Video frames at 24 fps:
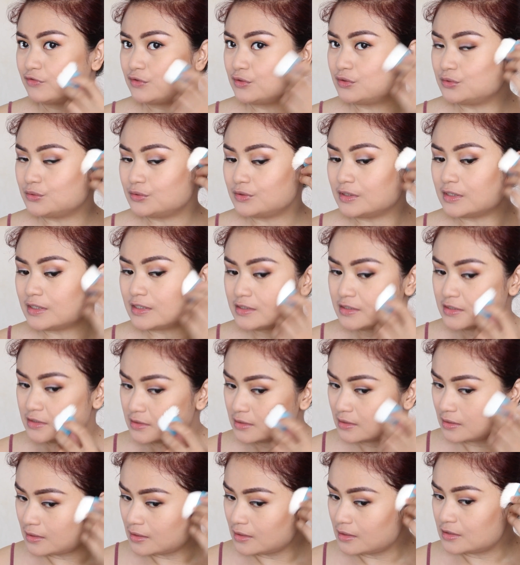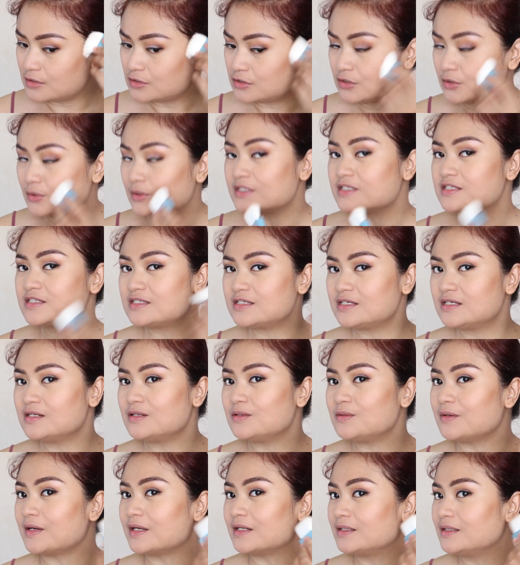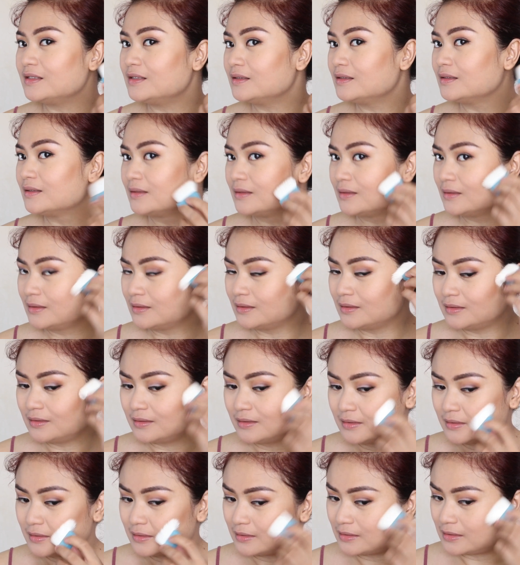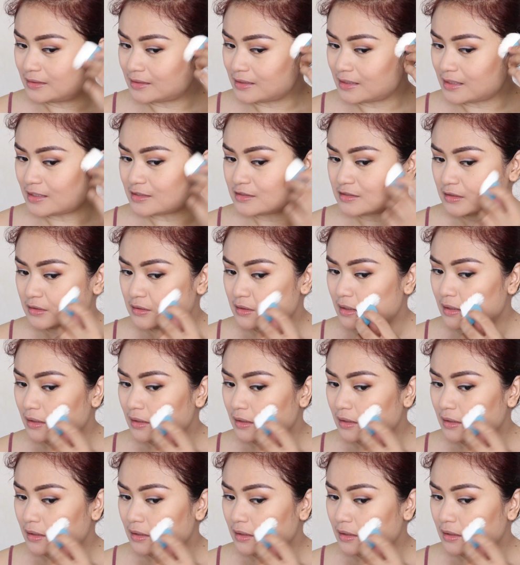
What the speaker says: If you do this, so you can see it already, like it has a